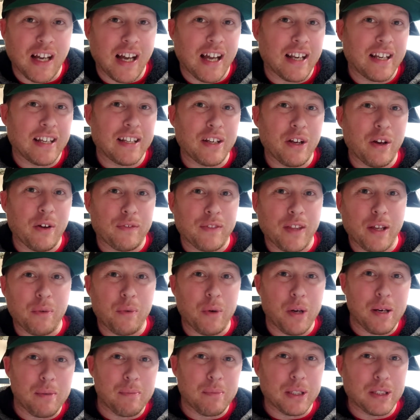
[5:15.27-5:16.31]
I didn't know if they
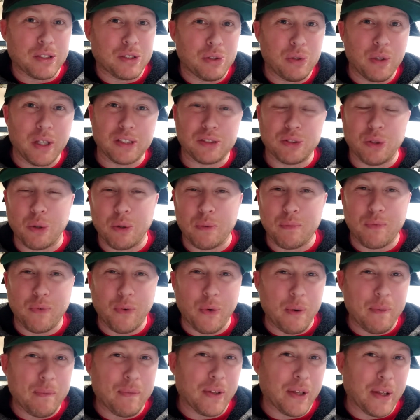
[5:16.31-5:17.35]
wanted me to. I sold them
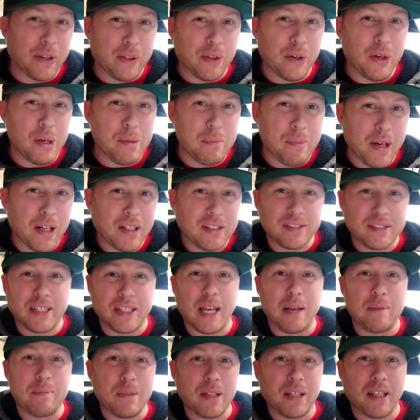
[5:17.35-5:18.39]
for them for like 30 bucks,
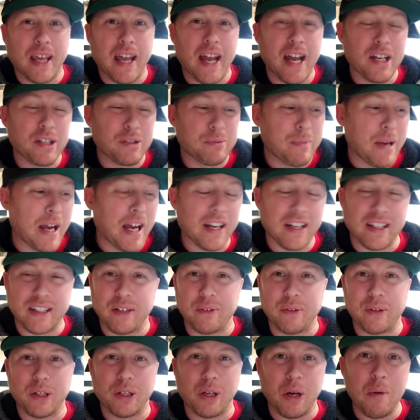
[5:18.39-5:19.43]
gave them the cash back, and they
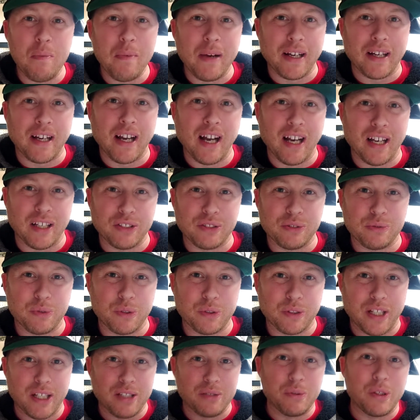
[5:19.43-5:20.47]
were like, oh my gosh,
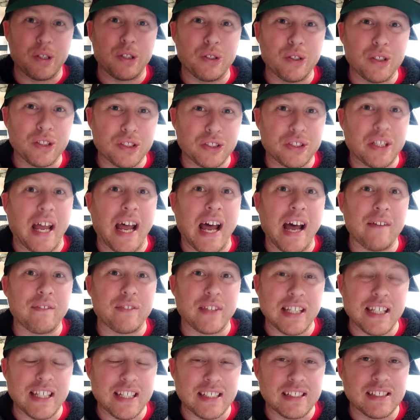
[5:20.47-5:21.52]
well, guess what? You can just have
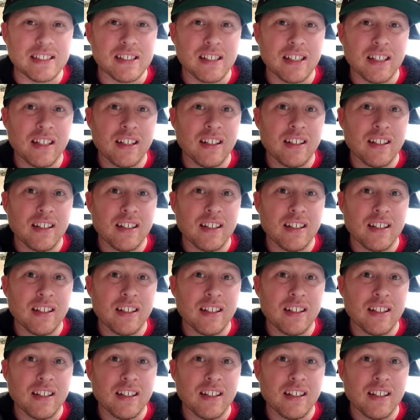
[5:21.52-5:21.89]
these.